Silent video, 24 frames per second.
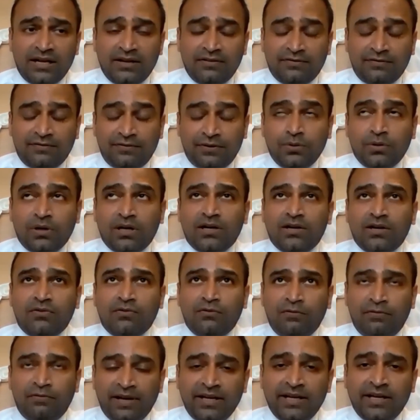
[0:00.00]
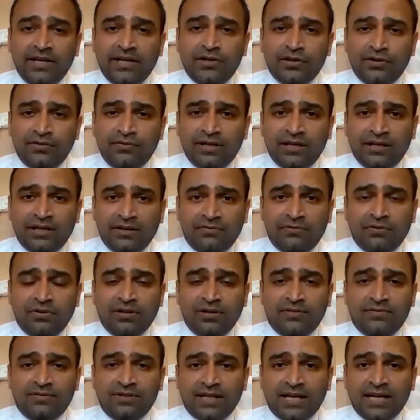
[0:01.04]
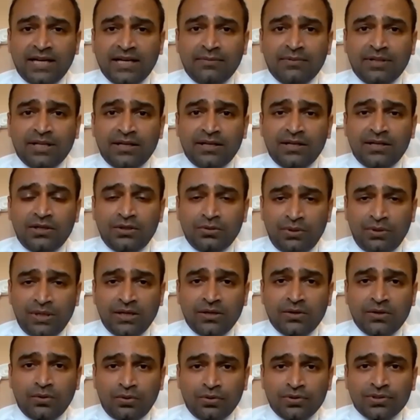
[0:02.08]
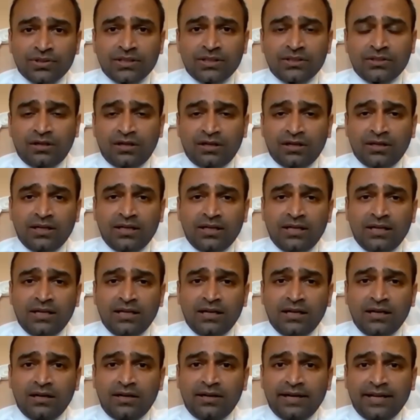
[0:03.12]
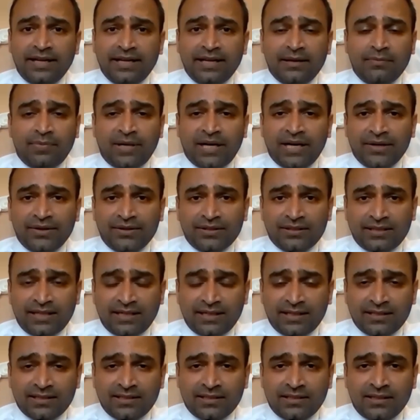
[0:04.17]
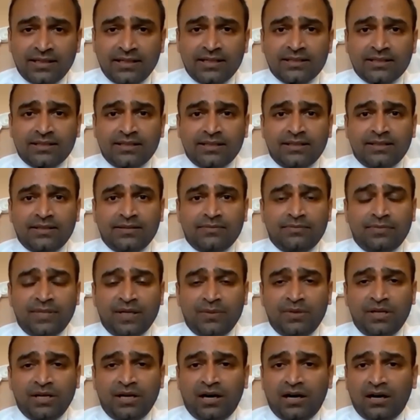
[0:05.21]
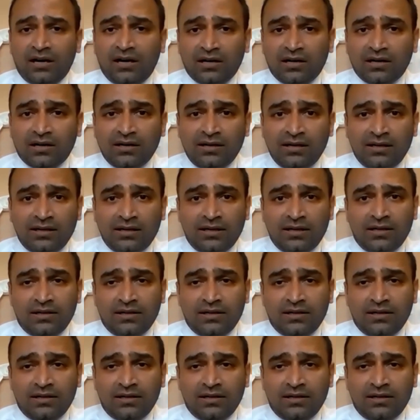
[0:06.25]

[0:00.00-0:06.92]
if you are very driven and if you have time, then doing courses on learning biostatistics and maybe R.